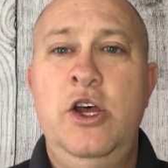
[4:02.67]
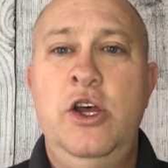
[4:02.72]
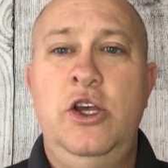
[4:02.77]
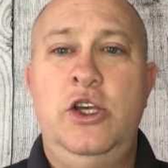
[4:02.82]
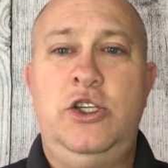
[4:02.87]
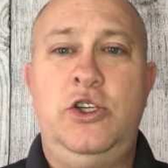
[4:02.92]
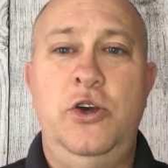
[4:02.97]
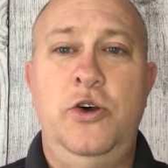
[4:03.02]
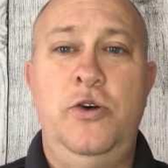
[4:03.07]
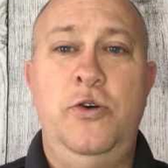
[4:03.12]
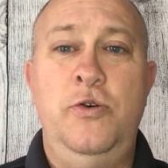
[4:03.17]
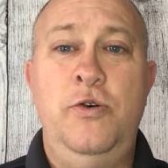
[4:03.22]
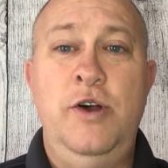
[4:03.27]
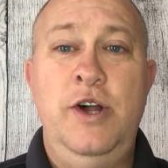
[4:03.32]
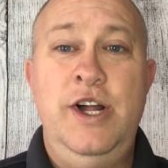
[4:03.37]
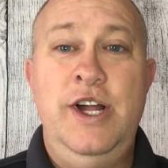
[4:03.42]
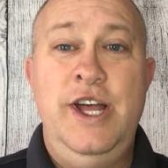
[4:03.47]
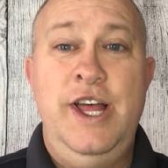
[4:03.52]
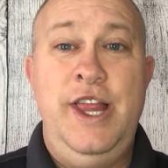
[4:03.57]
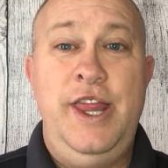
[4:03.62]
So
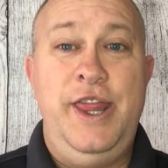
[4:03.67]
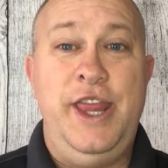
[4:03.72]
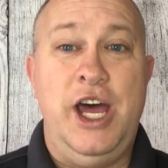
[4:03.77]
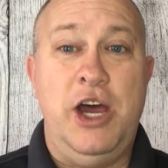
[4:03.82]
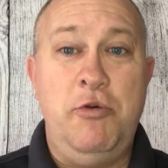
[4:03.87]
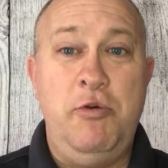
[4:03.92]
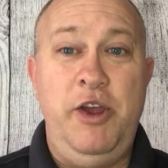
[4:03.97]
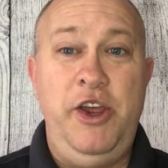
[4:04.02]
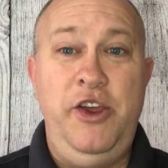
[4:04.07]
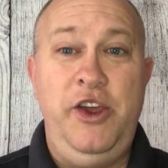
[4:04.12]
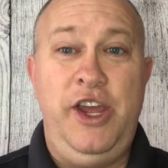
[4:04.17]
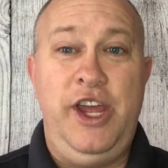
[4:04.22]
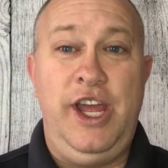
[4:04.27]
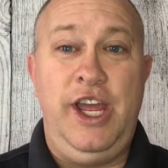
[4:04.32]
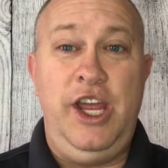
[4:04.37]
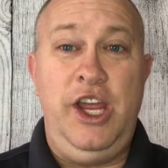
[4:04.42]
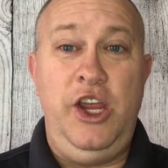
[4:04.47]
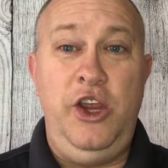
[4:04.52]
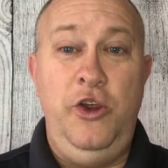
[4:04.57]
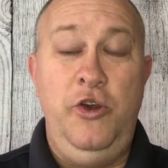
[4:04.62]
that way
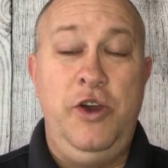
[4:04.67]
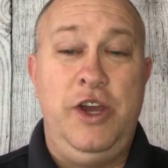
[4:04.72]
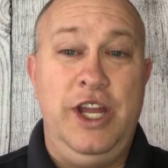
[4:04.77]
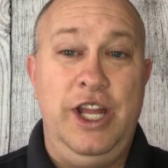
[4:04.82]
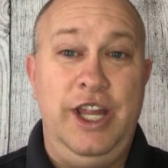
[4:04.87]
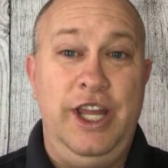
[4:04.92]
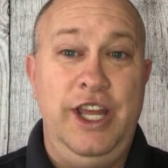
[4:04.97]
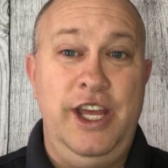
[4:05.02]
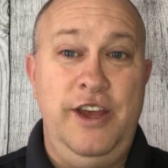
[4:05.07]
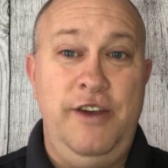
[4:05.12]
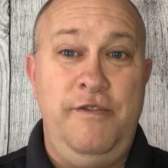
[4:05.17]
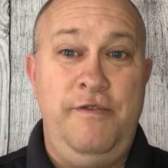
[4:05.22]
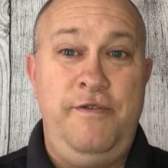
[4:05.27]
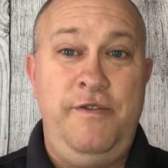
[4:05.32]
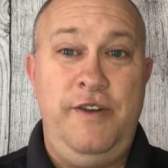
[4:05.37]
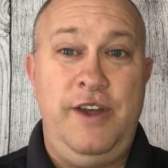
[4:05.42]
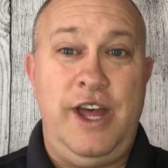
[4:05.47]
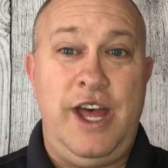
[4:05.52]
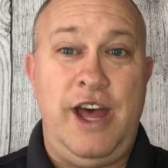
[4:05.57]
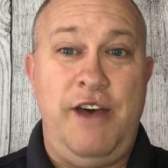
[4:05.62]
you can
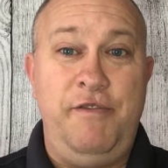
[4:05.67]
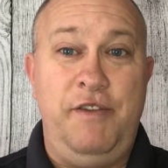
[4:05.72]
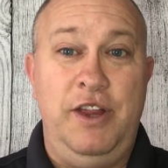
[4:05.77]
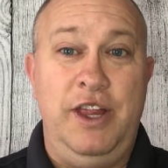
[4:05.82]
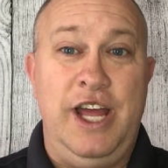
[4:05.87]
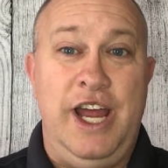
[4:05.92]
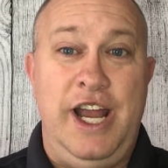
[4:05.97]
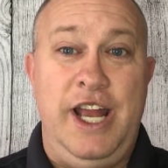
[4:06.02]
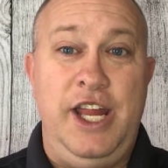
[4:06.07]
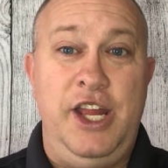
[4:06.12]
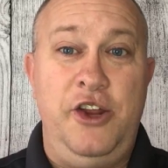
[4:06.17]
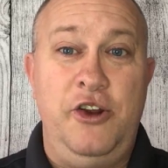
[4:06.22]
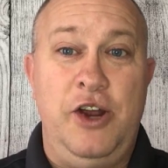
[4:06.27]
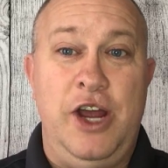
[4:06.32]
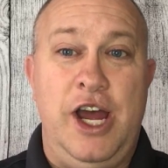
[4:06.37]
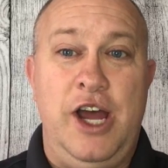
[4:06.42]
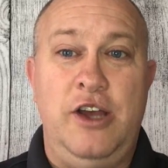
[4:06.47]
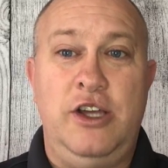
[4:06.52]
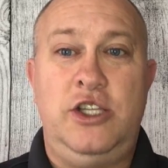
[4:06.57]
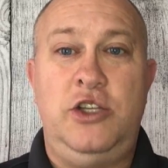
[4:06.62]
have the lighting in your
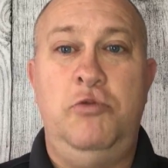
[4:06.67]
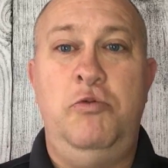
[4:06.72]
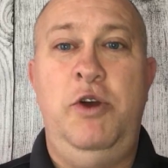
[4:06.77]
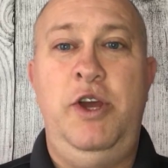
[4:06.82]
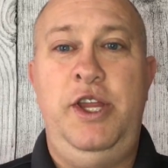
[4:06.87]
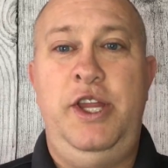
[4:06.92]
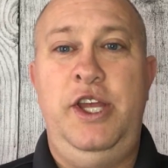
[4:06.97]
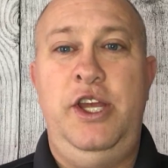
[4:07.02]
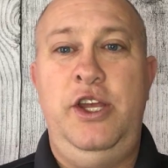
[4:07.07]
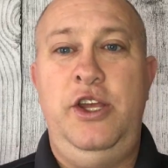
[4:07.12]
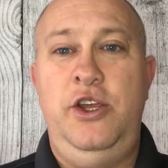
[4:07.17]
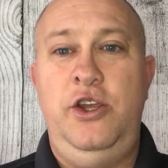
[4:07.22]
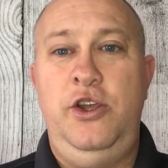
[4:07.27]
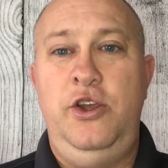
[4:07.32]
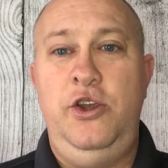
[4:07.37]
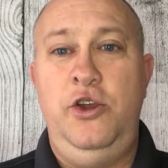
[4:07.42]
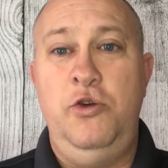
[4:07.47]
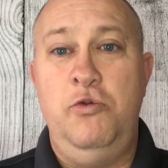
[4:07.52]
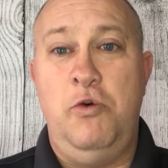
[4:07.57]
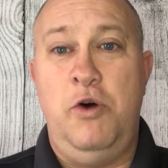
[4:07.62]
house the way that
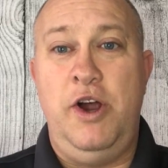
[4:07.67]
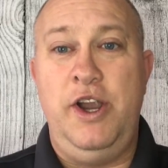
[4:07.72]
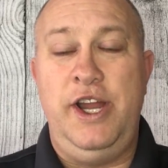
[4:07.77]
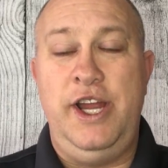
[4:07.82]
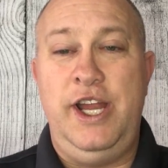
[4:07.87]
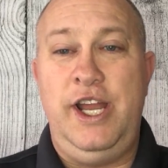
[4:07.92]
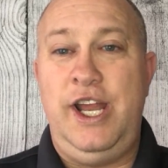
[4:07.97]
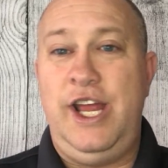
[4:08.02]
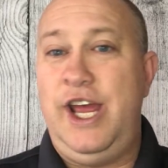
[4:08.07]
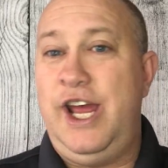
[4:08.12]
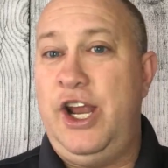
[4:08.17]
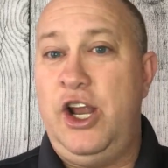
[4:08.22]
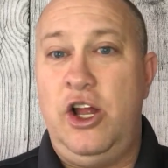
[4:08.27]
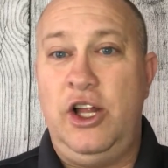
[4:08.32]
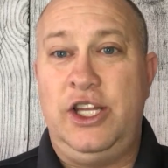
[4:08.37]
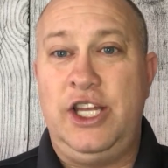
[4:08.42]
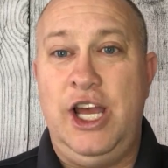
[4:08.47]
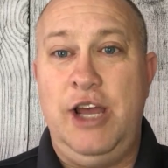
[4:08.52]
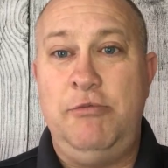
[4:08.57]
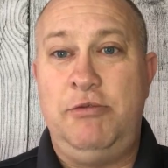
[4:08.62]
you want it at
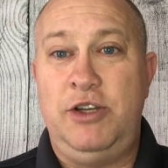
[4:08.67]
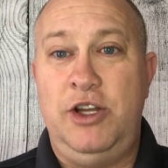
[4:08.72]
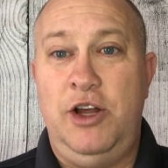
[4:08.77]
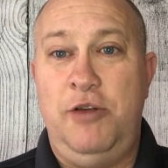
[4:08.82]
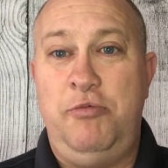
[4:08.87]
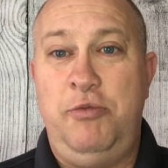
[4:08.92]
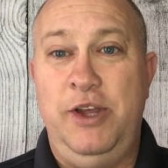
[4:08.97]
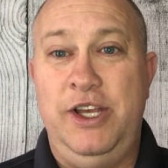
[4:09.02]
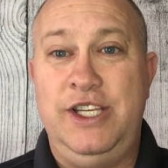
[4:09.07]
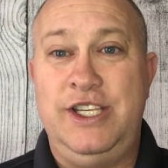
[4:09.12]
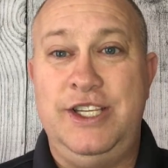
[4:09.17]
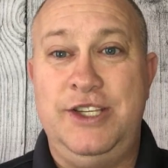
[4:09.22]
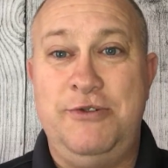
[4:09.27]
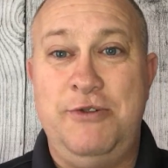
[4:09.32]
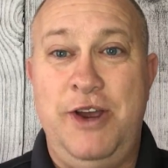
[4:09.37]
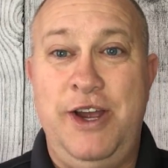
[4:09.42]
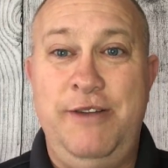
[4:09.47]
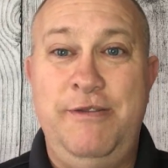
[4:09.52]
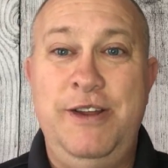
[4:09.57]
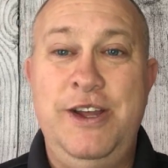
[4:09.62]
all times in all places,
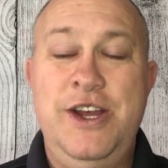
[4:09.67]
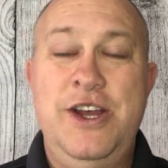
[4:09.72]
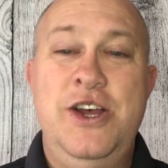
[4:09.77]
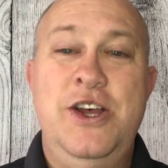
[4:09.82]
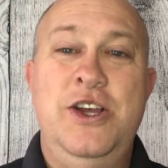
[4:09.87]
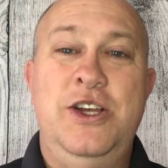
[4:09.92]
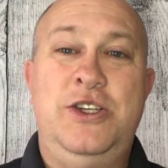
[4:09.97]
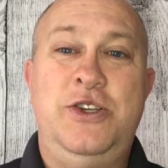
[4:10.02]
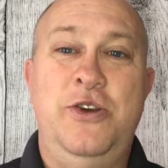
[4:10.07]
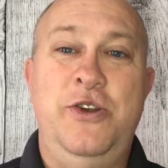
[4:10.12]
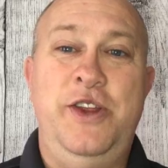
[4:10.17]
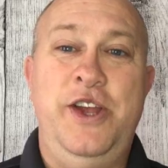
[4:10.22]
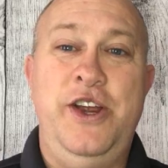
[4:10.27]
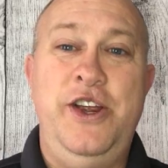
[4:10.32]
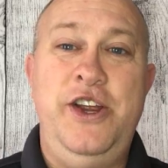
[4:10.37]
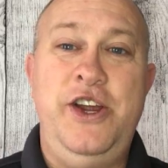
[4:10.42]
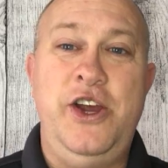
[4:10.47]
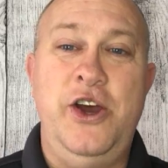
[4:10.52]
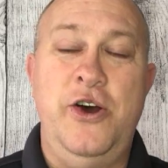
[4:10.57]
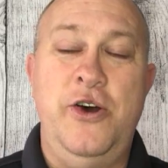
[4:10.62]
right? So there
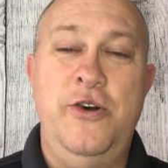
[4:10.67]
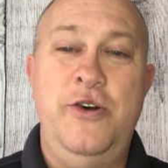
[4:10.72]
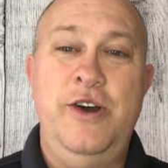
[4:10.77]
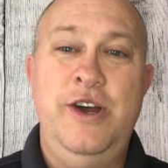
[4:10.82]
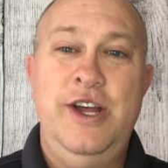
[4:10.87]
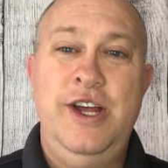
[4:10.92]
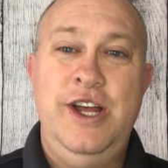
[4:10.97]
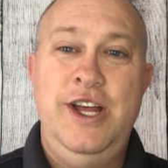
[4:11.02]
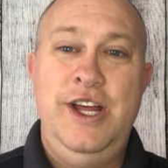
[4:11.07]
you go.